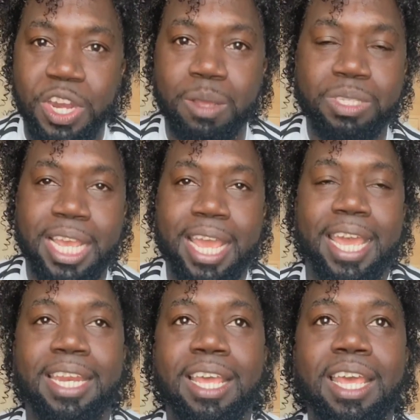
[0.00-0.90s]
You know what I'm
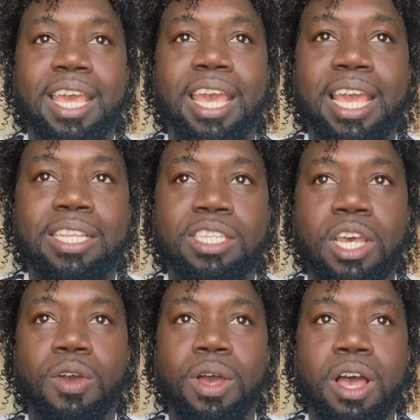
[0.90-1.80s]
saying? And
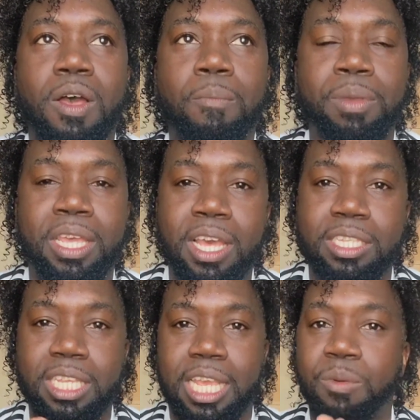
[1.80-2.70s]
so, um,
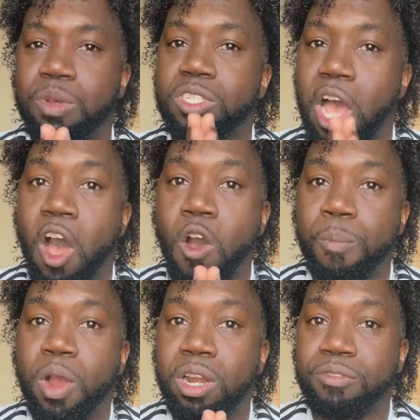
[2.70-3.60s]
because it was
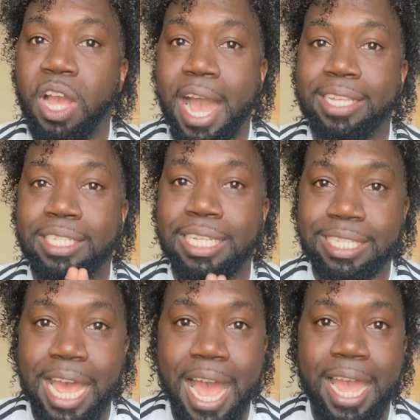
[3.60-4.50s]
all part of God's
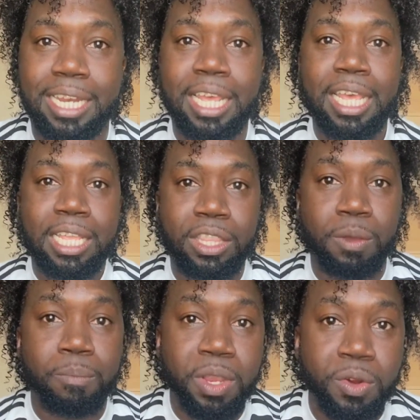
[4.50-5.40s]
design,
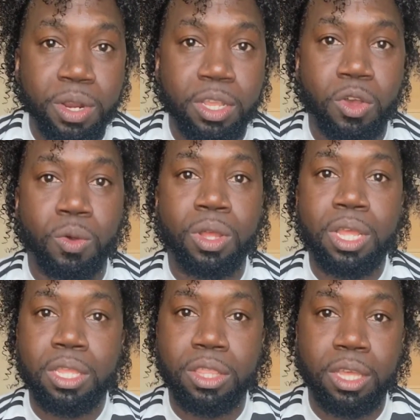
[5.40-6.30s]
the
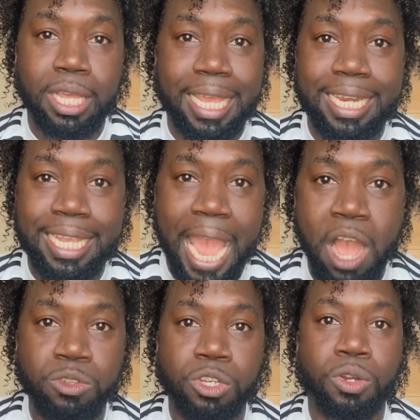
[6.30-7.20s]
miracle, the
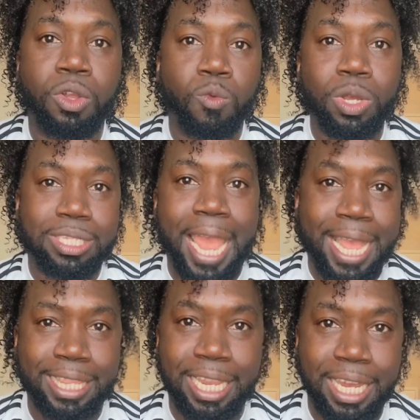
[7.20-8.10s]
encounter was
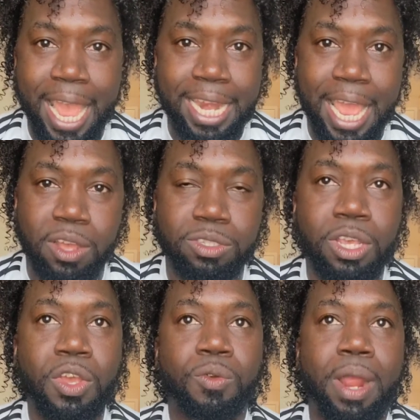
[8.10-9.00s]
at the
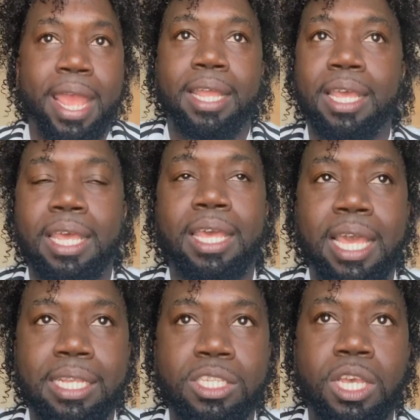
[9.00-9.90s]
lighthouse, right?
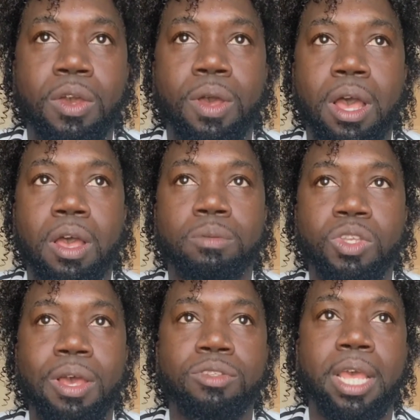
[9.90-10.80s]
And so, um,
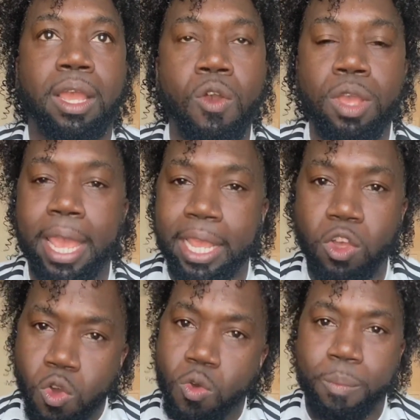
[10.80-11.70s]
so I was like,
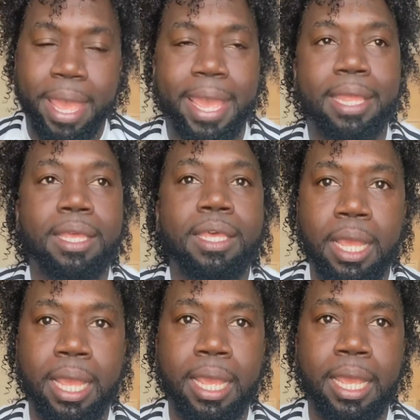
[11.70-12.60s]
okay, cool, bet.
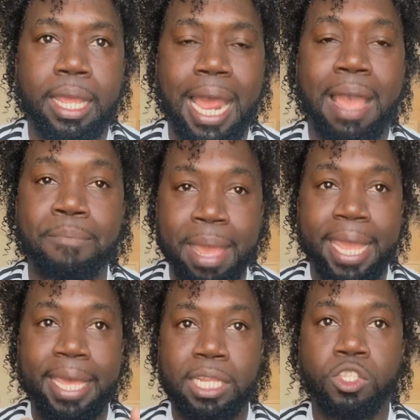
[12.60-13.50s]
And I
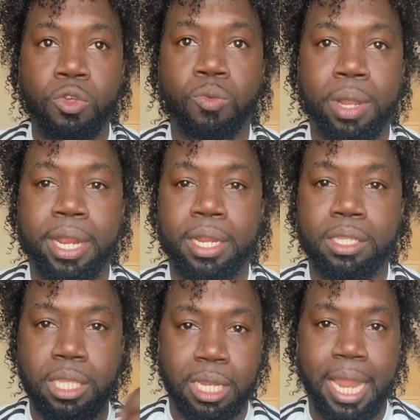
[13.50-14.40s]
make it to
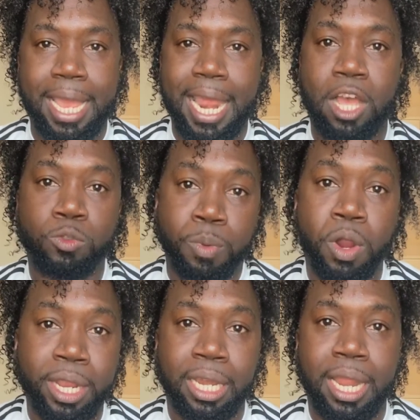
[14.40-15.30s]
where the lighthouse
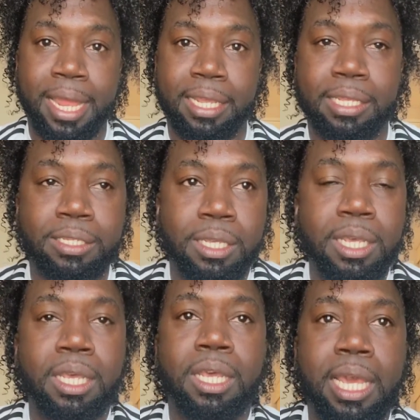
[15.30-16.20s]
parking lot is.
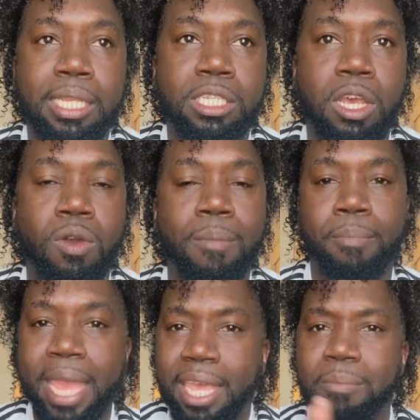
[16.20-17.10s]
And so
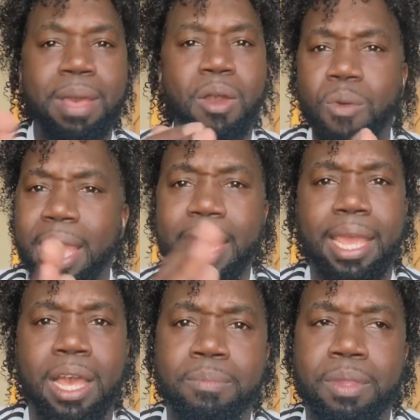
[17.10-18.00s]
I'm making my
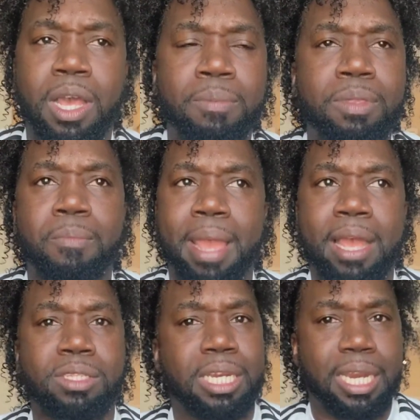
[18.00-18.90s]
way up up the
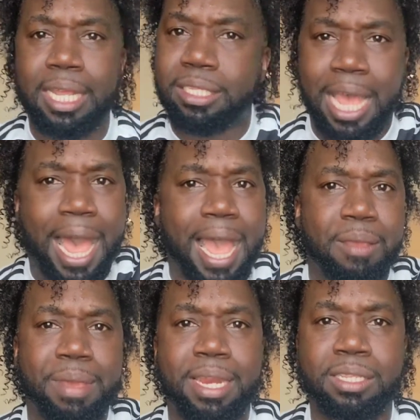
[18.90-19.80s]
mountain, and it's
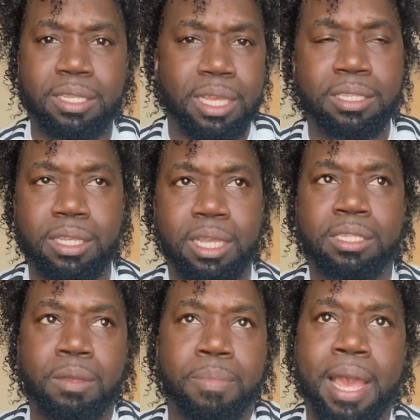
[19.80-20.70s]
high, man. It's a, it's
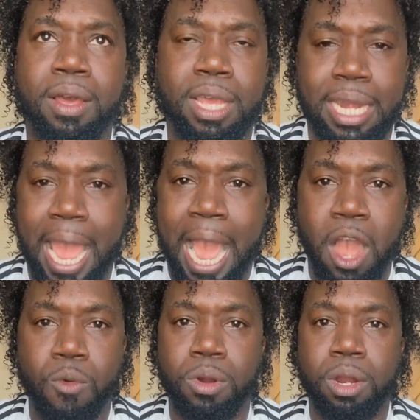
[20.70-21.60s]
a, it's about an
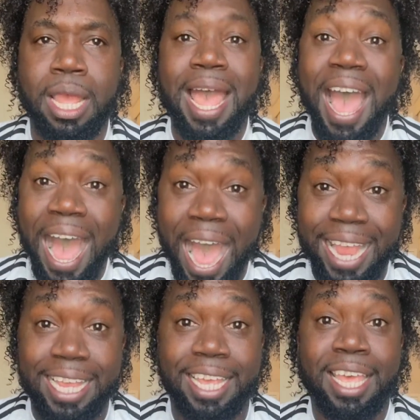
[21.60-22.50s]
hour
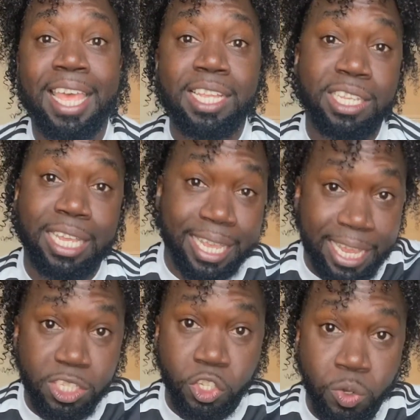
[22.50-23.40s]
hike to
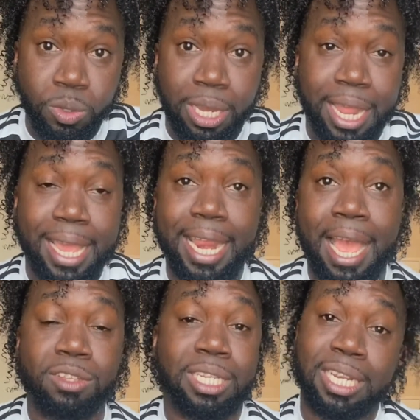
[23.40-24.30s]
get to the
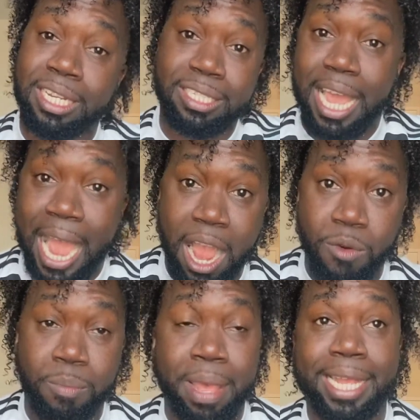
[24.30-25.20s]
lighthouse, and then it's an
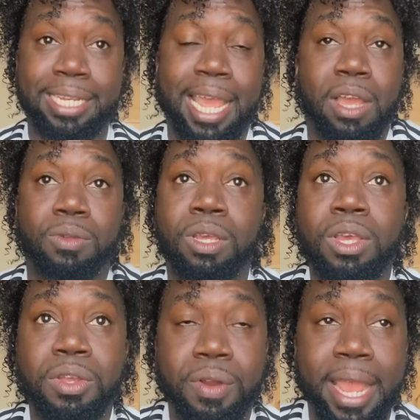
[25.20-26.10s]
hour back down,
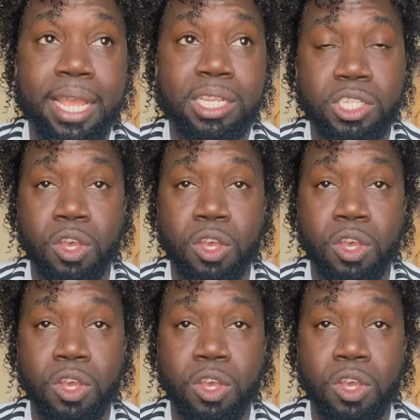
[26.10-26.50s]
right?